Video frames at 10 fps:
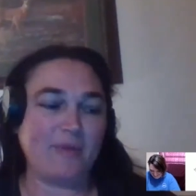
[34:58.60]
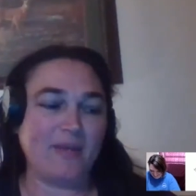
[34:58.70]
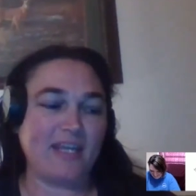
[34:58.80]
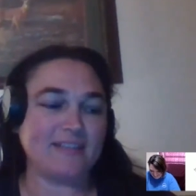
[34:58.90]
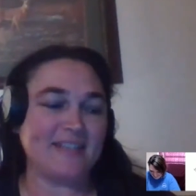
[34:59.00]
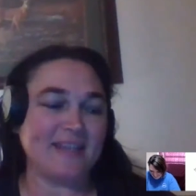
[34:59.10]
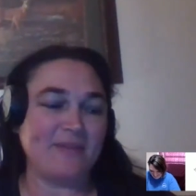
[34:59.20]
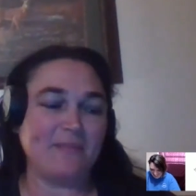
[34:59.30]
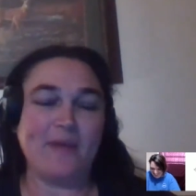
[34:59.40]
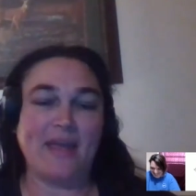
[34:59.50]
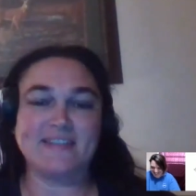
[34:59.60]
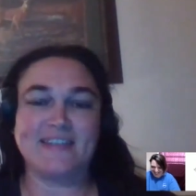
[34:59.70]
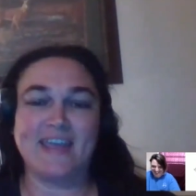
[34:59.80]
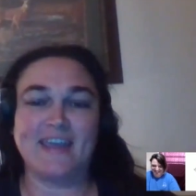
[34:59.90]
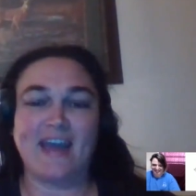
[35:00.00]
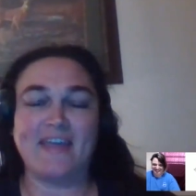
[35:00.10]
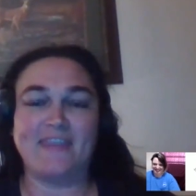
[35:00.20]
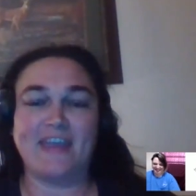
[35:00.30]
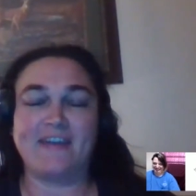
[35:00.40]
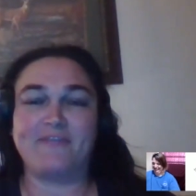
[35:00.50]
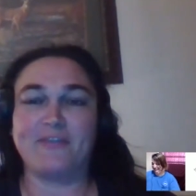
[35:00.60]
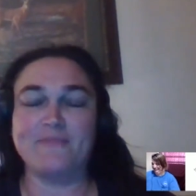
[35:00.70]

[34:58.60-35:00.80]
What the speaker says: but that's the best thing I think for